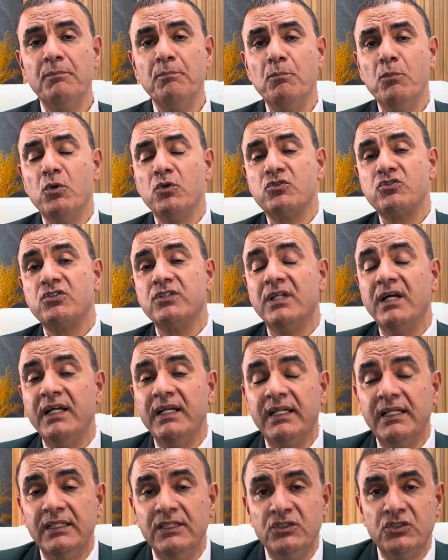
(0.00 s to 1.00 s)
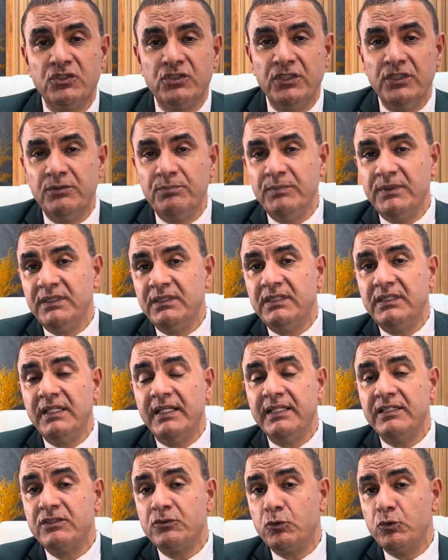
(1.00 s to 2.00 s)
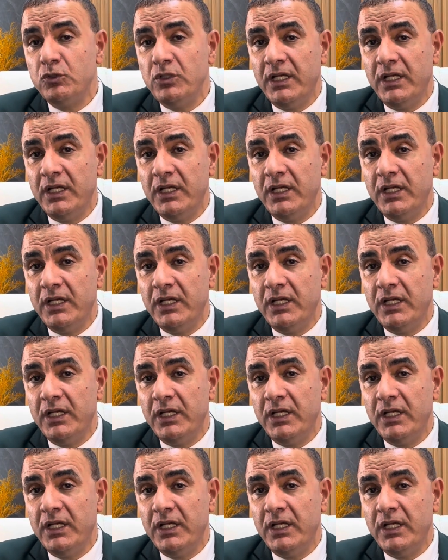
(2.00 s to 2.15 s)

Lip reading: most likely treatment it